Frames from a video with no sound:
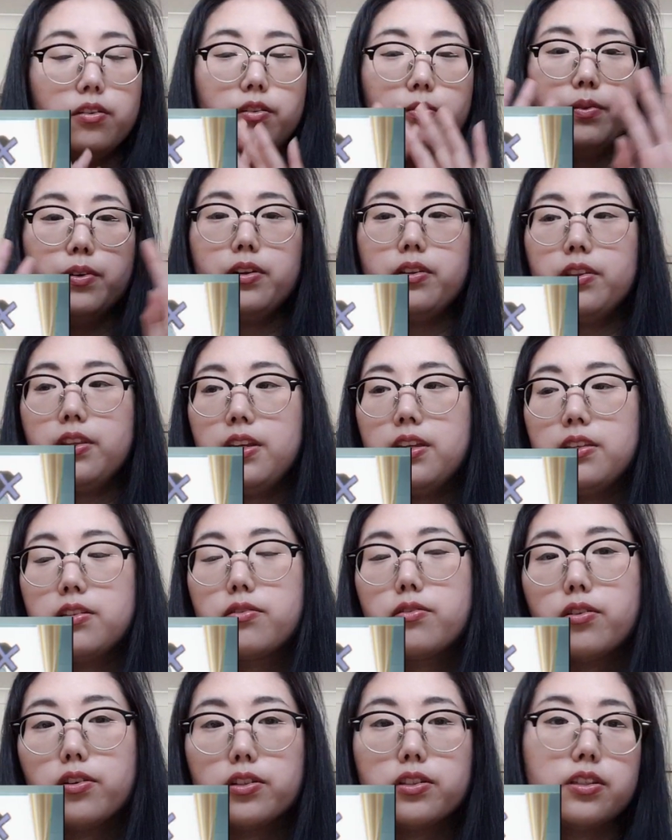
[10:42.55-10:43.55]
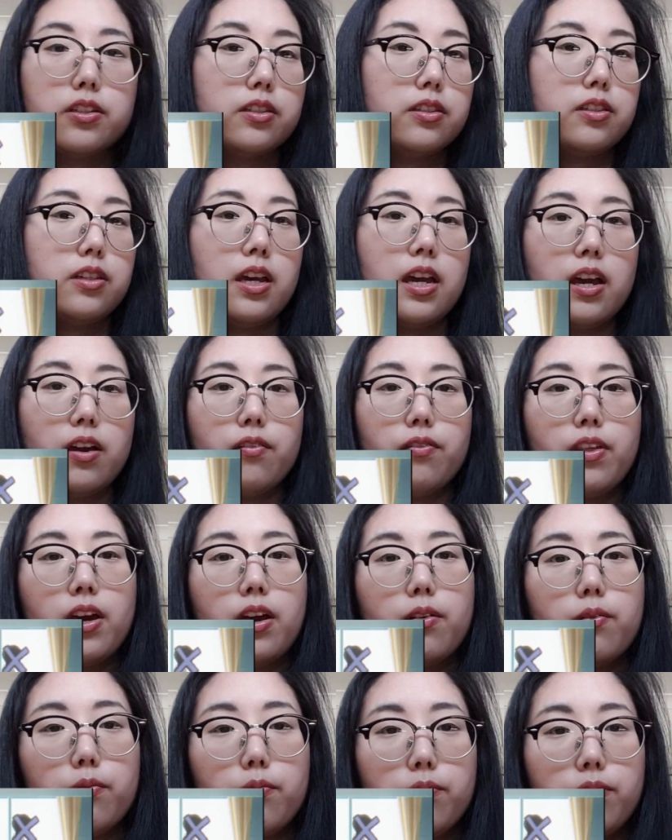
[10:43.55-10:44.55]
Among these crosses, you have
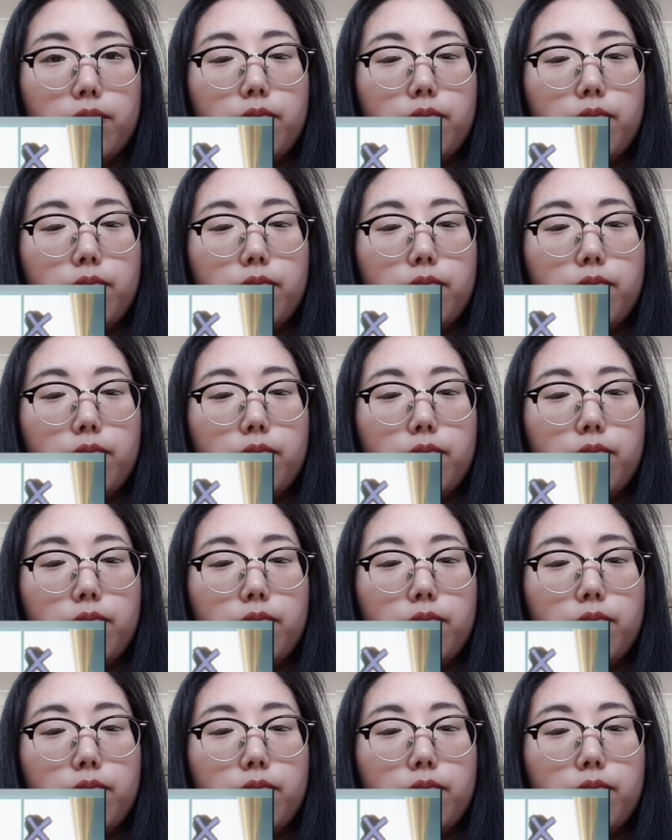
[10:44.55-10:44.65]
that